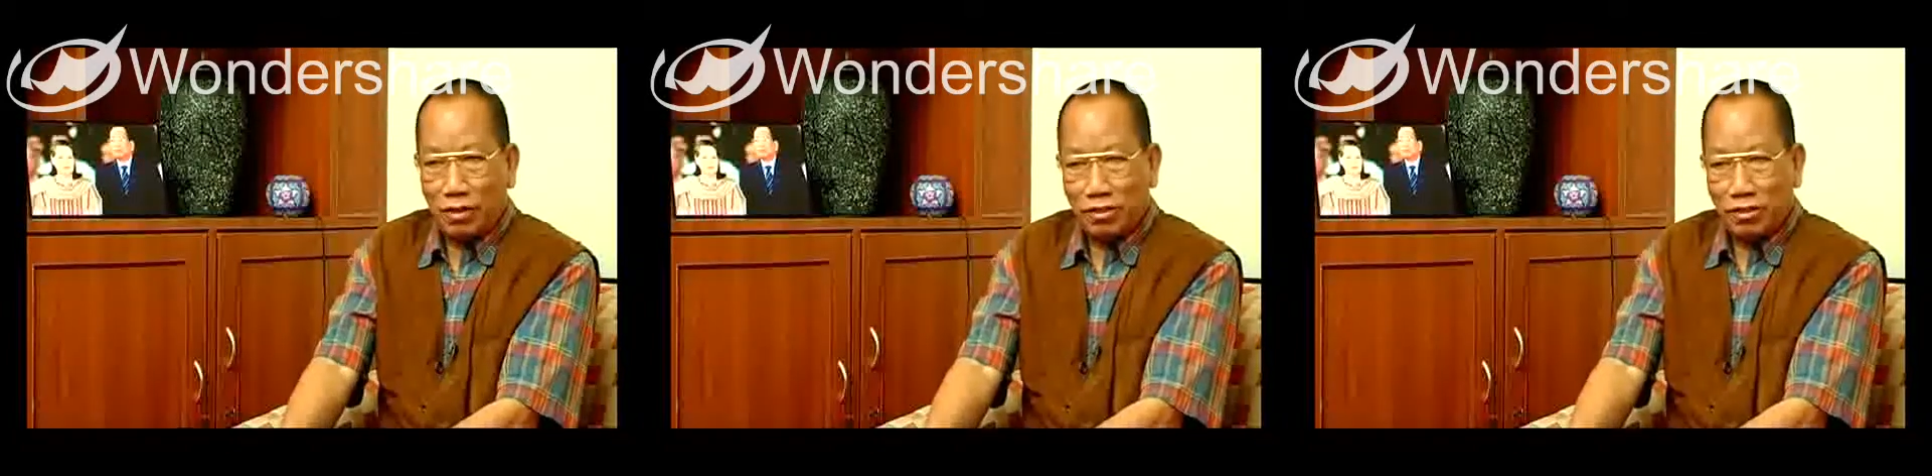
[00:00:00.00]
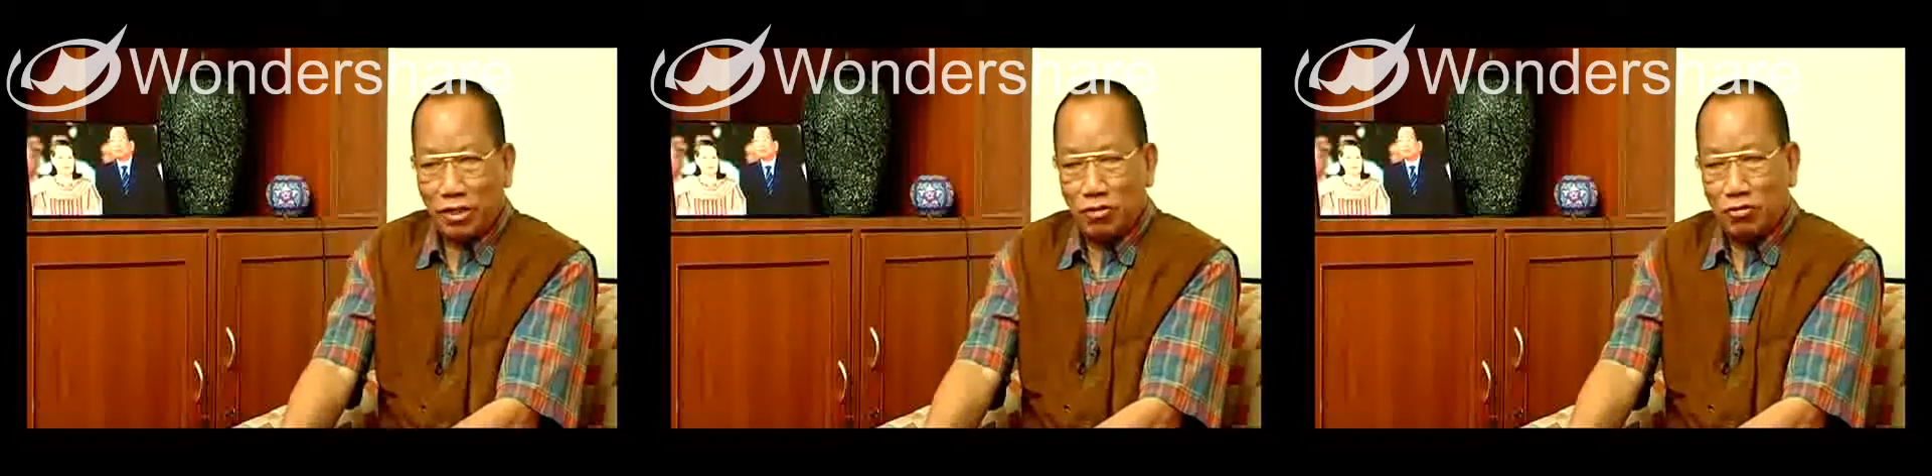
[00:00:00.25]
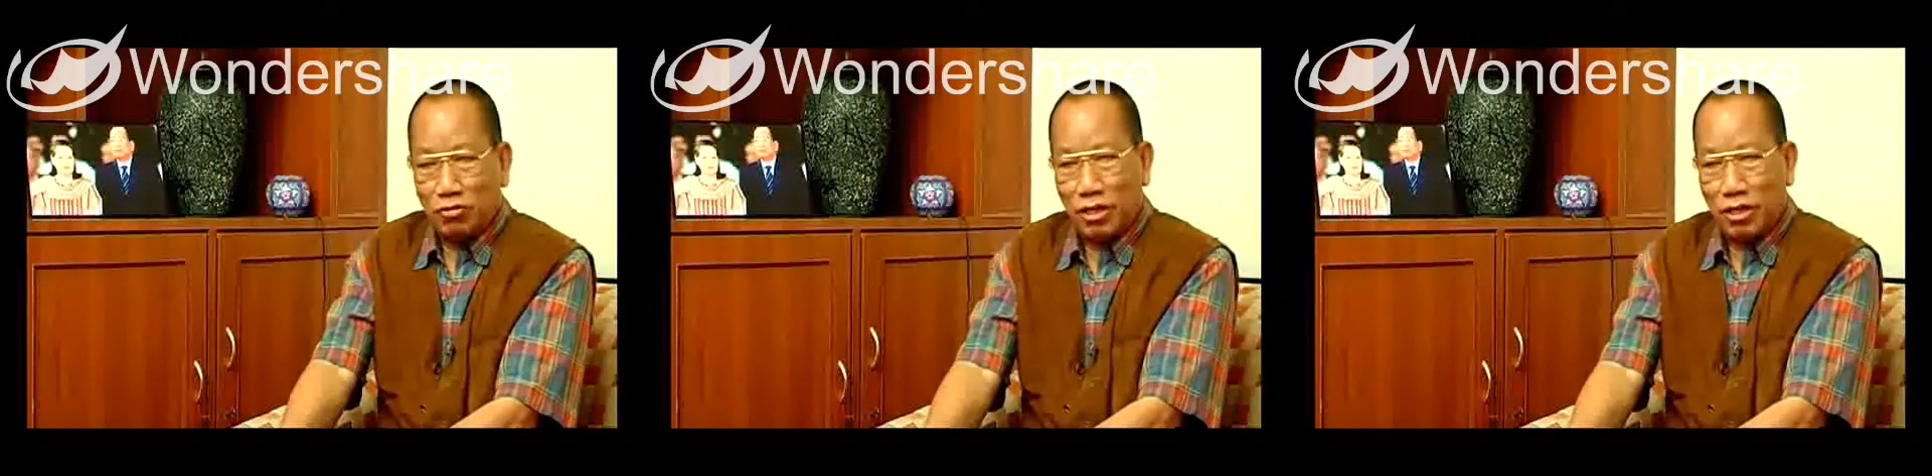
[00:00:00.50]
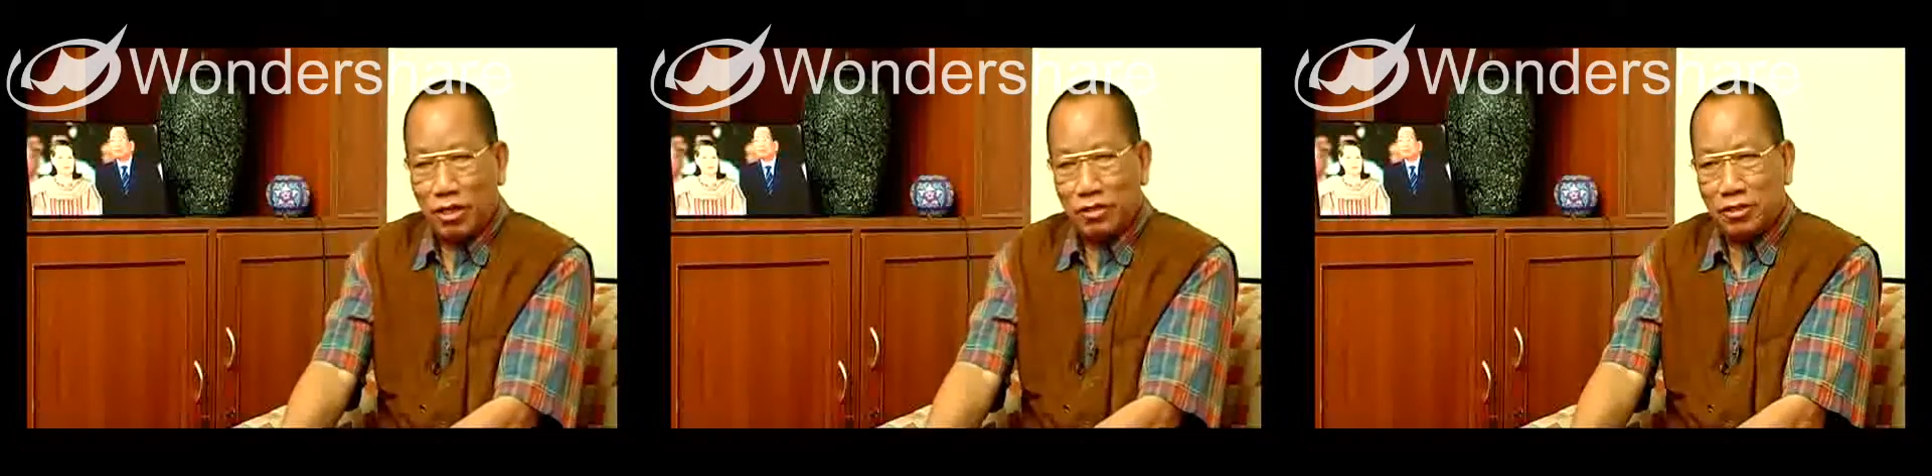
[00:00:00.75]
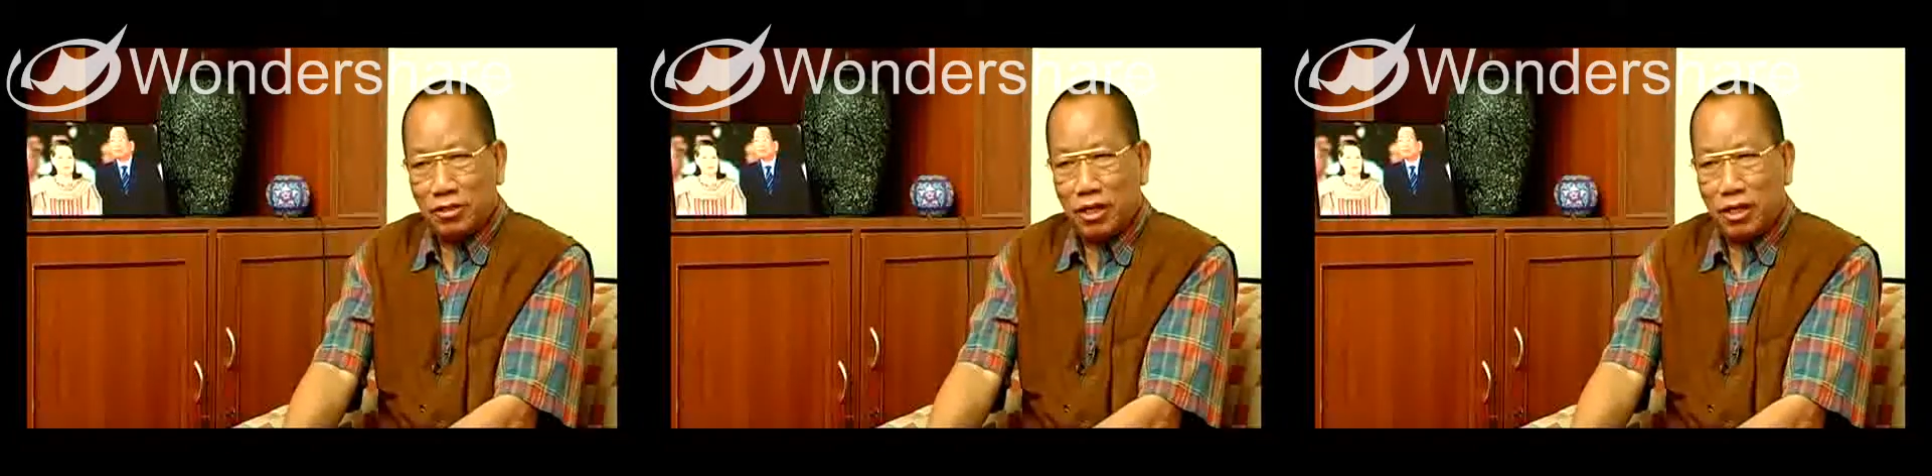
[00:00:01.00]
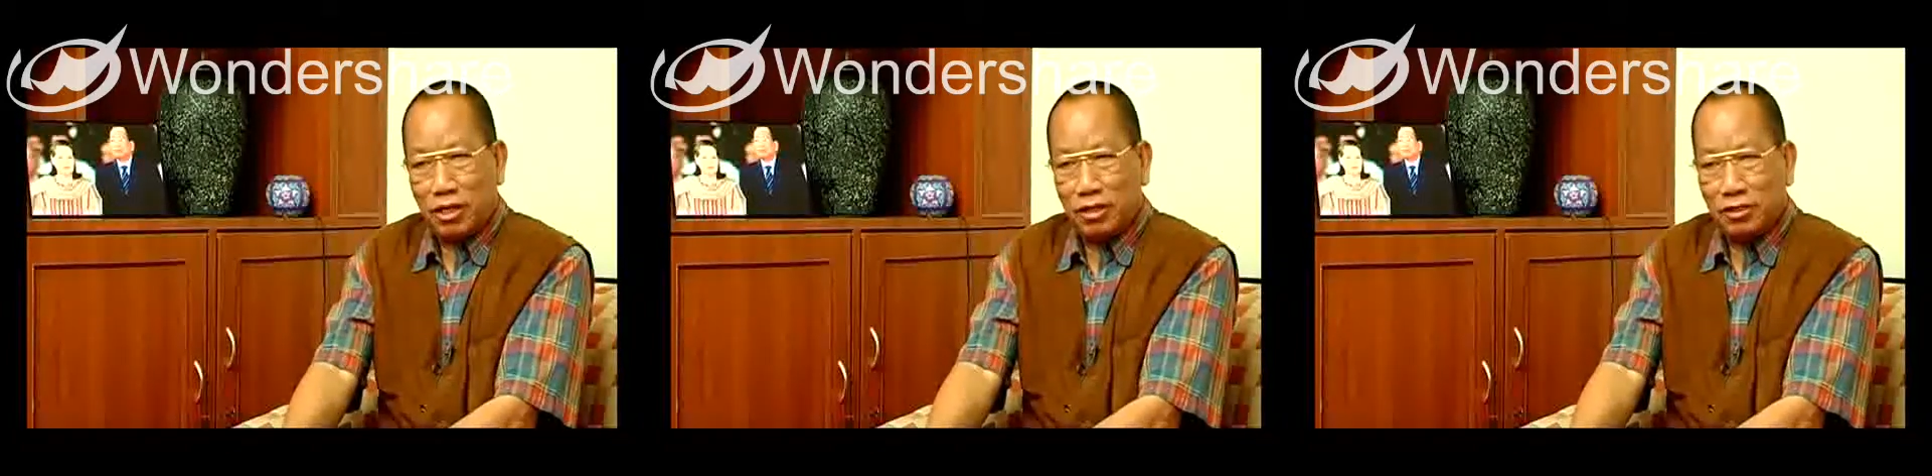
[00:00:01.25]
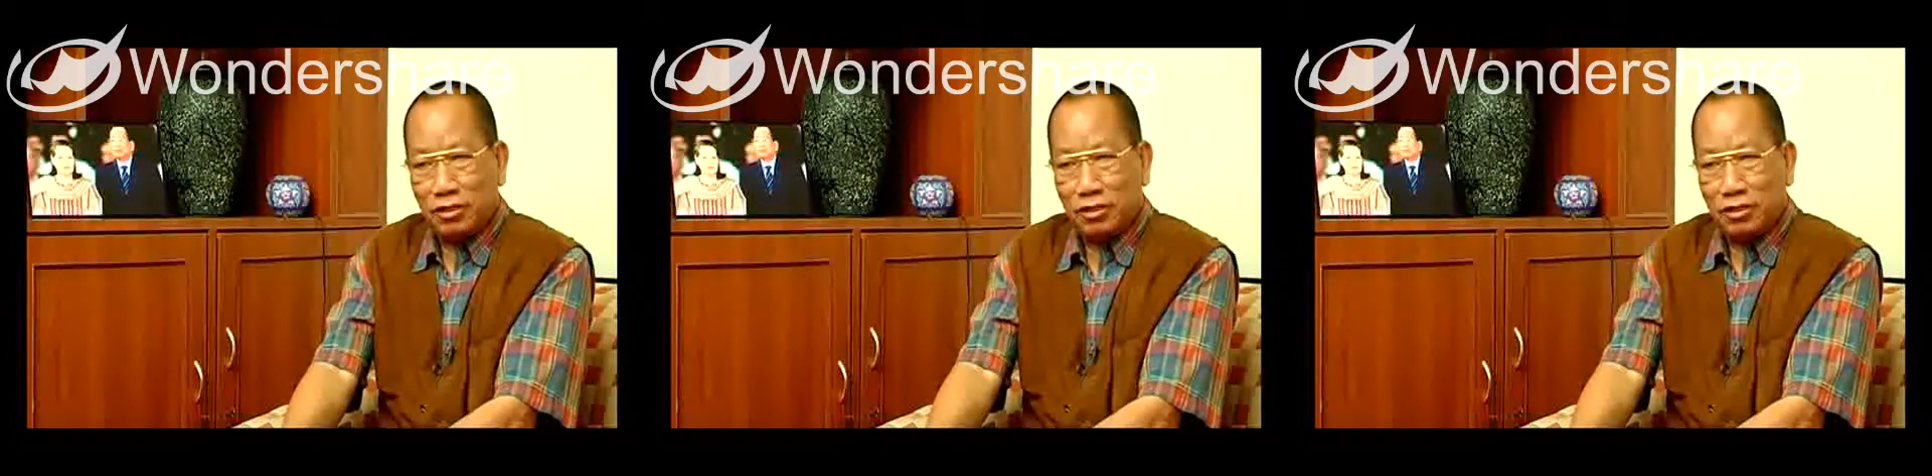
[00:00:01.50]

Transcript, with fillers: execute as a trainee,